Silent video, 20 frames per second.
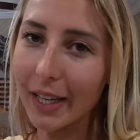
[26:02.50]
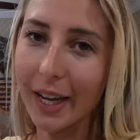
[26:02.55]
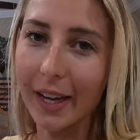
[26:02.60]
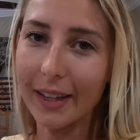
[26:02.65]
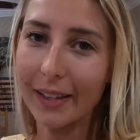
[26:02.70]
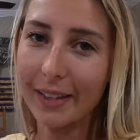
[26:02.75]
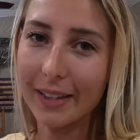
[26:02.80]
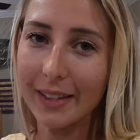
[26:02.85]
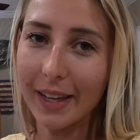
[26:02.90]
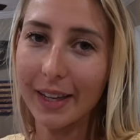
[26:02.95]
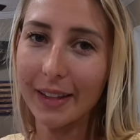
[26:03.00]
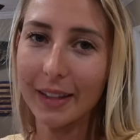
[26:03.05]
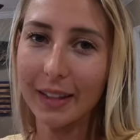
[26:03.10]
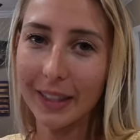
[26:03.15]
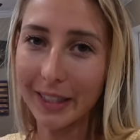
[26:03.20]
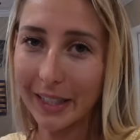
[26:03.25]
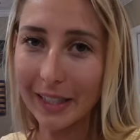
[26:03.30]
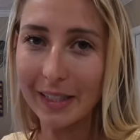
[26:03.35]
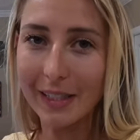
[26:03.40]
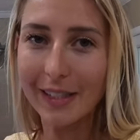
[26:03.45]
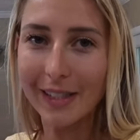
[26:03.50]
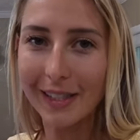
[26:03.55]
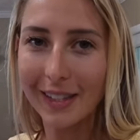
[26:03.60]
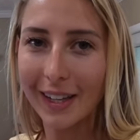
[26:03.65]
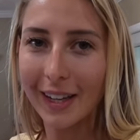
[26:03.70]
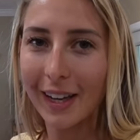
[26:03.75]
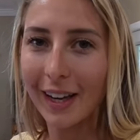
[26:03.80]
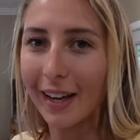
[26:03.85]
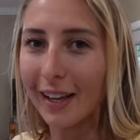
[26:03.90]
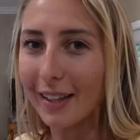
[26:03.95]
day, to say the least.
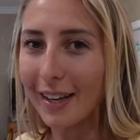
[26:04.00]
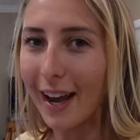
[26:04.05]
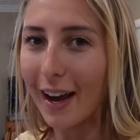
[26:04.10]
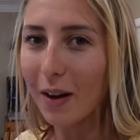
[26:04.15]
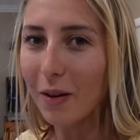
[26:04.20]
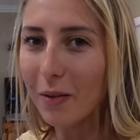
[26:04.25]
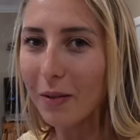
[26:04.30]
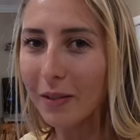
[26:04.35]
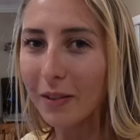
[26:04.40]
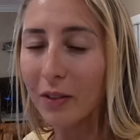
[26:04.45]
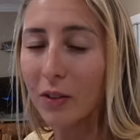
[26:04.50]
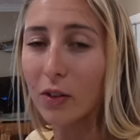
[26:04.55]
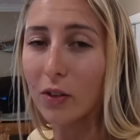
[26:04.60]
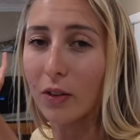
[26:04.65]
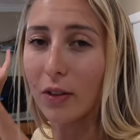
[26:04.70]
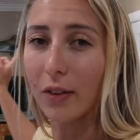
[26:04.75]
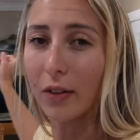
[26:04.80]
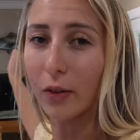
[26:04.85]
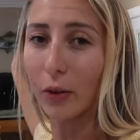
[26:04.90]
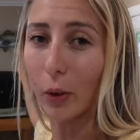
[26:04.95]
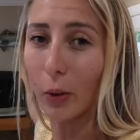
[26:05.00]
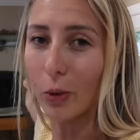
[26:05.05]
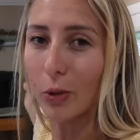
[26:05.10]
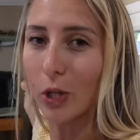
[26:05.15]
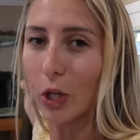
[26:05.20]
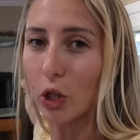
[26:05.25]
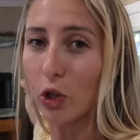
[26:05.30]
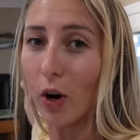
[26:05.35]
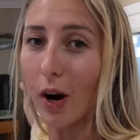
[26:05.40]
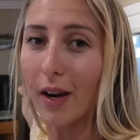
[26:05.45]
Now,
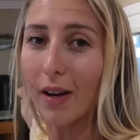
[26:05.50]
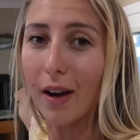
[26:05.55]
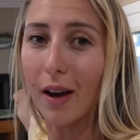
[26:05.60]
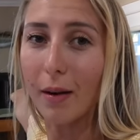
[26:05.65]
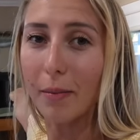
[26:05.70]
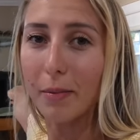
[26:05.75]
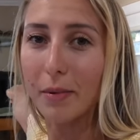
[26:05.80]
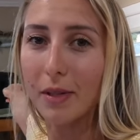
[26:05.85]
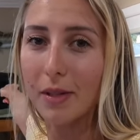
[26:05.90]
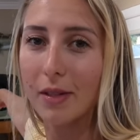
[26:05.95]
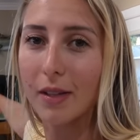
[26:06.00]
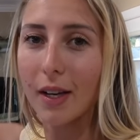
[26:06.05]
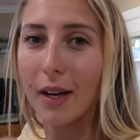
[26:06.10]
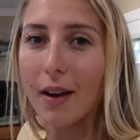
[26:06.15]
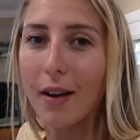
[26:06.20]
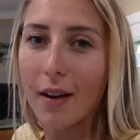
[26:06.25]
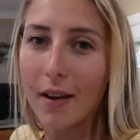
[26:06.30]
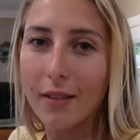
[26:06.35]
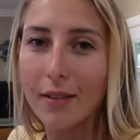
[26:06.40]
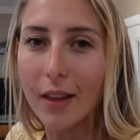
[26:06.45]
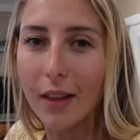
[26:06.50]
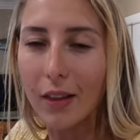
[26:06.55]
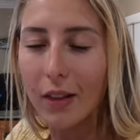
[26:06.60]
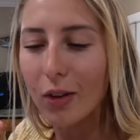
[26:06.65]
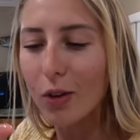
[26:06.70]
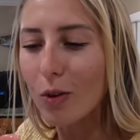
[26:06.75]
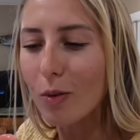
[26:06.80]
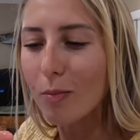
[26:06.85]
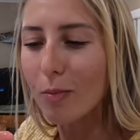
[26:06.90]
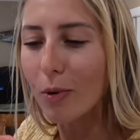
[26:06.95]
those triops, the
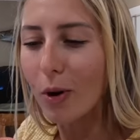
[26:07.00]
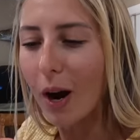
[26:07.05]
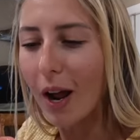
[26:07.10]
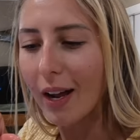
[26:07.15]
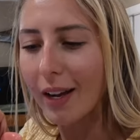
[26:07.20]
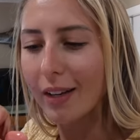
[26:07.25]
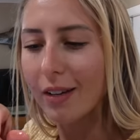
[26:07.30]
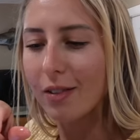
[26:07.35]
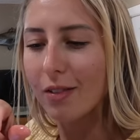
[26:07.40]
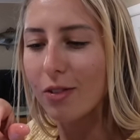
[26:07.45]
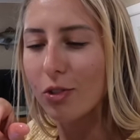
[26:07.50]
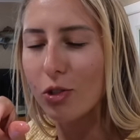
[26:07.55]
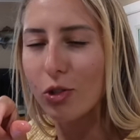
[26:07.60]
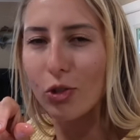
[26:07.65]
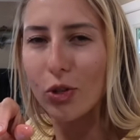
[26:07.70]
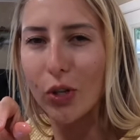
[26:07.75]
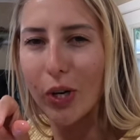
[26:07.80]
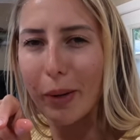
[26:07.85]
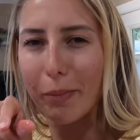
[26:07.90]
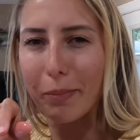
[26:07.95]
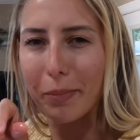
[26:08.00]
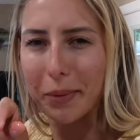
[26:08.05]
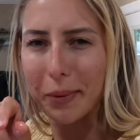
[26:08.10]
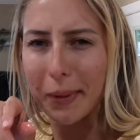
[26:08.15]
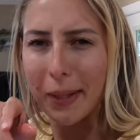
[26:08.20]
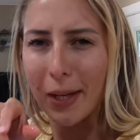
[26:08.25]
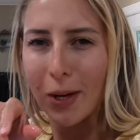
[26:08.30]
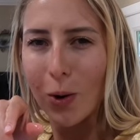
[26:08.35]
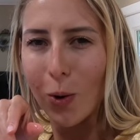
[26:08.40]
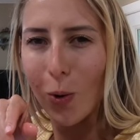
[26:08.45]
little brine shrimp,
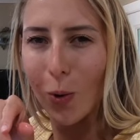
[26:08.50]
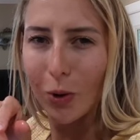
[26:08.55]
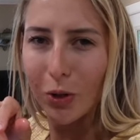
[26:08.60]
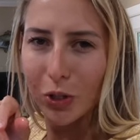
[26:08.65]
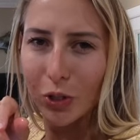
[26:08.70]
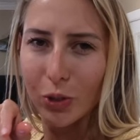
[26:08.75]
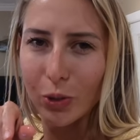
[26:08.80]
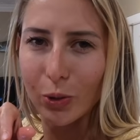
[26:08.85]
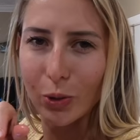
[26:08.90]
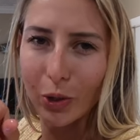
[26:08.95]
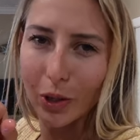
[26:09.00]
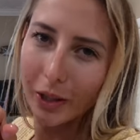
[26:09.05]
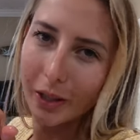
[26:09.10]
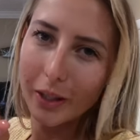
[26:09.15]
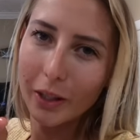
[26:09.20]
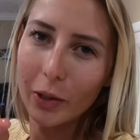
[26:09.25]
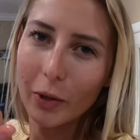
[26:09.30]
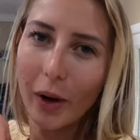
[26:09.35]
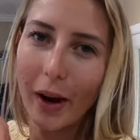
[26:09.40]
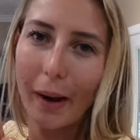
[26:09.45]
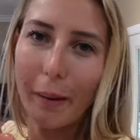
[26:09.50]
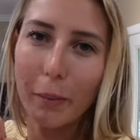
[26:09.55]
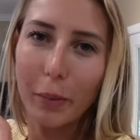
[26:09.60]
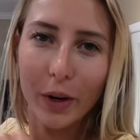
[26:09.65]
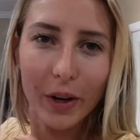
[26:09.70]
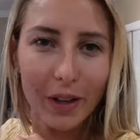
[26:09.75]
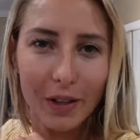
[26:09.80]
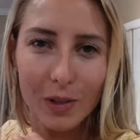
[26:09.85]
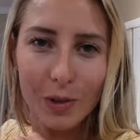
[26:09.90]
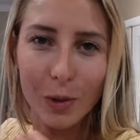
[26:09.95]
horseshoe-looking crab
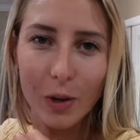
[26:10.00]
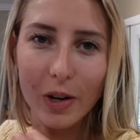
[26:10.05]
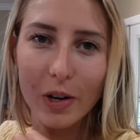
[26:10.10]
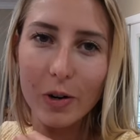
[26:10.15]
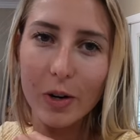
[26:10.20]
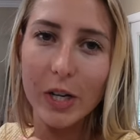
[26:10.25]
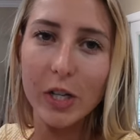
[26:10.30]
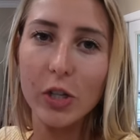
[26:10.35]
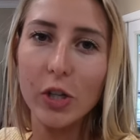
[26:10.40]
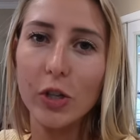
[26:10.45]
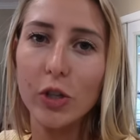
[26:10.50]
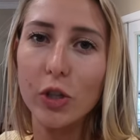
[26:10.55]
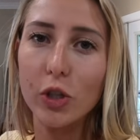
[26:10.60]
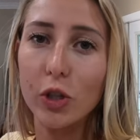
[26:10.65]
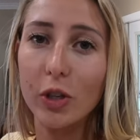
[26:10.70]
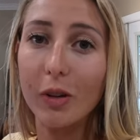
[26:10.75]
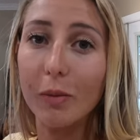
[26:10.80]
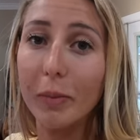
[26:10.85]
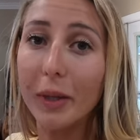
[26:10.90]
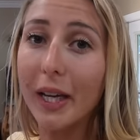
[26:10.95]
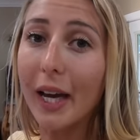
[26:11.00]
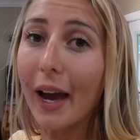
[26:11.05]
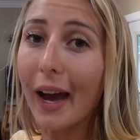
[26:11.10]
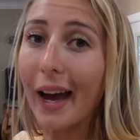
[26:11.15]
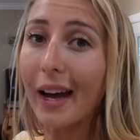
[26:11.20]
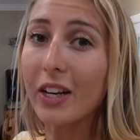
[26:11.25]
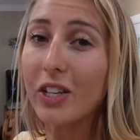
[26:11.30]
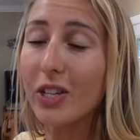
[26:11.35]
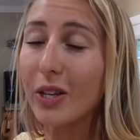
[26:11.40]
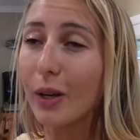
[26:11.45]
prehistoric creatures should be
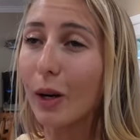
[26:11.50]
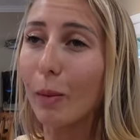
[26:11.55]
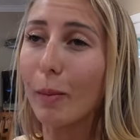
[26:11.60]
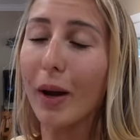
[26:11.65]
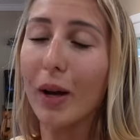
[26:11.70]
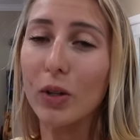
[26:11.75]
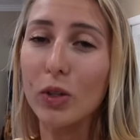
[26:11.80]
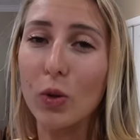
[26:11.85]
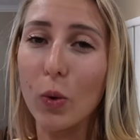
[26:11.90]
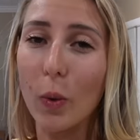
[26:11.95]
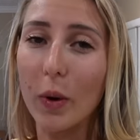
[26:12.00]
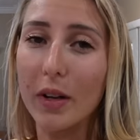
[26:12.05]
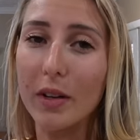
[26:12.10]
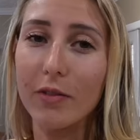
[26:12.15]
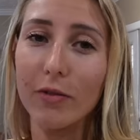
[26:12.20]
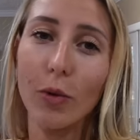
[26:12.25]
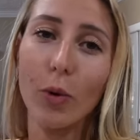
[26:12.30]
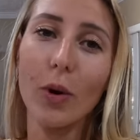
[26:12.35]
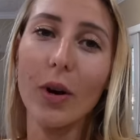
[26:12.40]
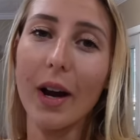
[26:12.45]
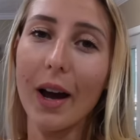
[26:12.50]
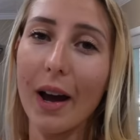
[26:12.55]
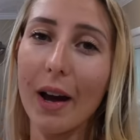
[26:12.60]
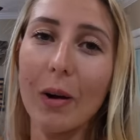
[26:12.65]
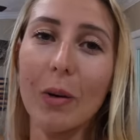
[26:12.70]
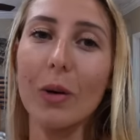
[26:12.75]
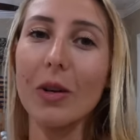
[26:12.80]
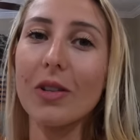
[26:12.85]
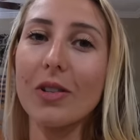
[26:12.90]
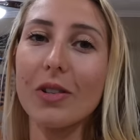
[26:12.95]
hatching in about twenty-four
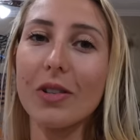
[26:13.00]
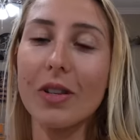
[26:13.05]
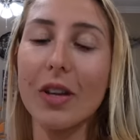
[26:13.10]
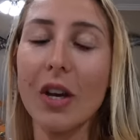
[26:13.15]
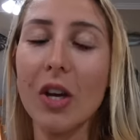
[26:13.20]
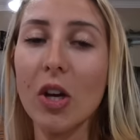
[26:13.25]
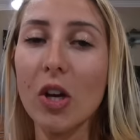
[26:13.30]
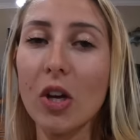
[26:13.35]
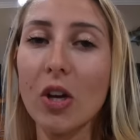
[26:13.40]
hours.